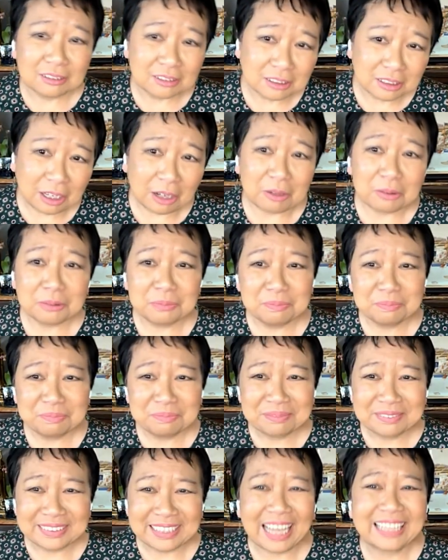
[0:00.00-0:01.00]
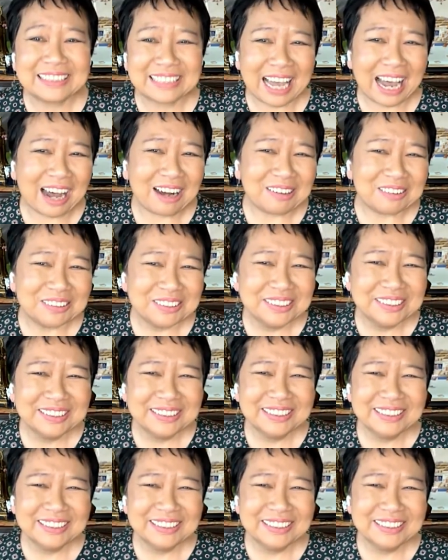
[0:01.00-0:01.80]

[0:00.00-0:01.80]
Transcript: So that's how.